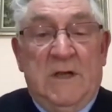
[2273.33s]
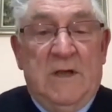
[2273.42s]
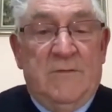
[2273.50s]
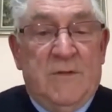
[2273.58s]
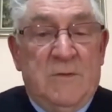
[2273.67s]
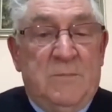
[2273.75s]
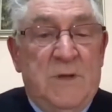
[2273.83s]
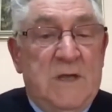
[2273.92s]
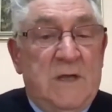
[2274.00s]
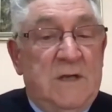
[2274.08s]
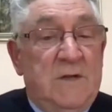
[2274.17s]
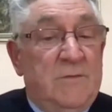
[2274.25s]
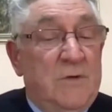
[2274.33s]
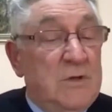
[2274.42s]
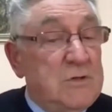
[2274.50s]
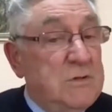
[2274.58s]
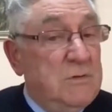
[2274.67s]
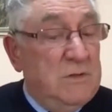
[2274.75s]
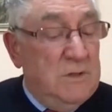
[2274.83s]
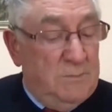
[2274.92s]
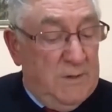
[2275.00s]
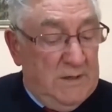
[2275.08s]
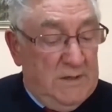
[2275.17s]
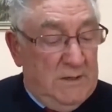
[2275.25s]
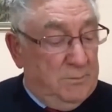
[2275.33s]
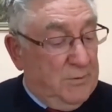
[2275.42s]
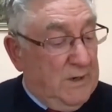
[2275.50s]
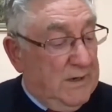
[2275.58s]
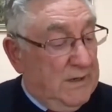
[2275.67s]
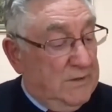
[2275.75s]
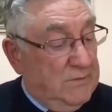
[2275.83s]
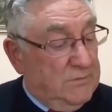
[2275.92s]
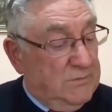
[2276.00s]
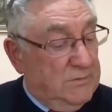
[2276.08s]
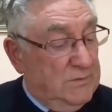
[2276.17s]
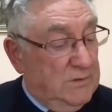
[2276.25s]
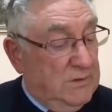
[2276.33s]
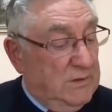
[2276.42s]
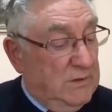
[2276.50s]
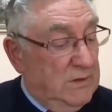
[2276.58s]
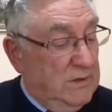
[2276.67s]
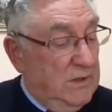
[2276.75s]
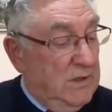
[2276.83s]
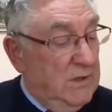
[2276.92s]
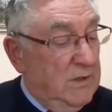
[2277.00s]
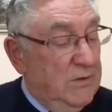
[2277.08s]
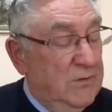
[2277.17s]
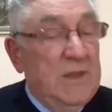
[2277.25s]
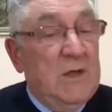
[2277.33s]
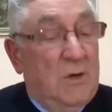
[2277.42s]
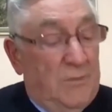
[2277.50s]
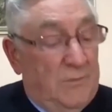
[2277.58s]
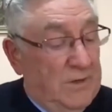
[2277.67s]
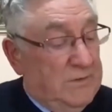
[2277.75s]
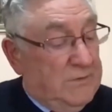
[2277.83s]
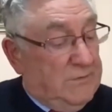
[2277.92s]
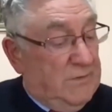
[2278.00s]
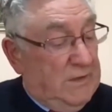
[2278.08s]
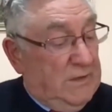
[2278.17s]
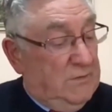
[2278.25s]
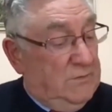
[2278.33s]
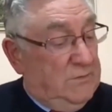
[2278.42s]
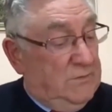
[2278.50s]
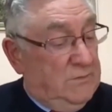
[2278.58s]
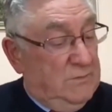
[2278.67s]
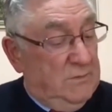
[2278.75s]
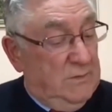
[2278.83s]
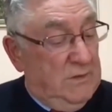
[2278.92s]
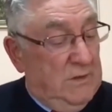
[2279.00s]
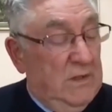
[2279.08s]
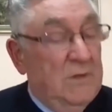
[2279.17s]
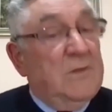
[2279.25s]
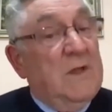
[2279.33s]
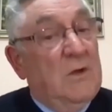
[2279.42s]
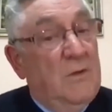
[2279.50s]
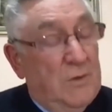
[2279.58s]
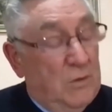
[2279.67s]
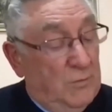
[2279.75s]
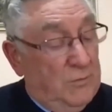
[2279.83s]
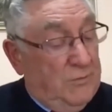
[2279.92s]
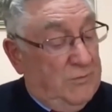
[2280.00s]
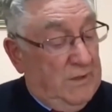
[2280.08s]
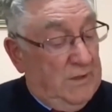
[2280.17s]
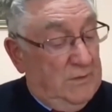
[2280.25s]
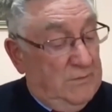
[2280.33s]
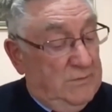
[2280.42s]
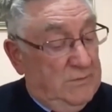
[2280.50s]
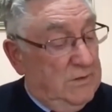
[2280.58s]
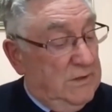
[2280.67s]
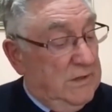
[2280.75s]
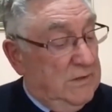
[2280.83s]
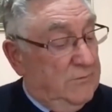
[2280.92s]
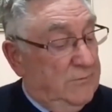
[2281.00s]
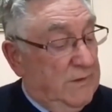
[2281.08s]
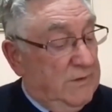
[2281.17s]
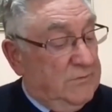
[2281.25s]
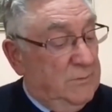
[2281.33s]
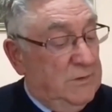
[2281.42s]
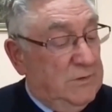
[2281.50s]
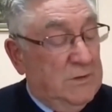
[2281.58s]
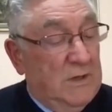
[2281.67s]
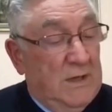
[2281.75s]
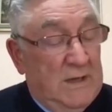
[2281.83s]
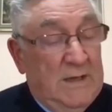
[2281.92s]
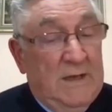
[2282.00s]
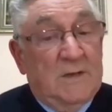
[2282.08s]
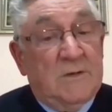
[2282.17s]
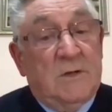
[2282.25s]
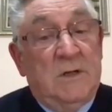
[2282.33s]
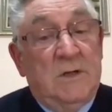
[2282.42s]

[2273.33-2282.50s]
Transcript: if there be any virtue and there be any praise, think on these things. Think on the good things and fix them in your heart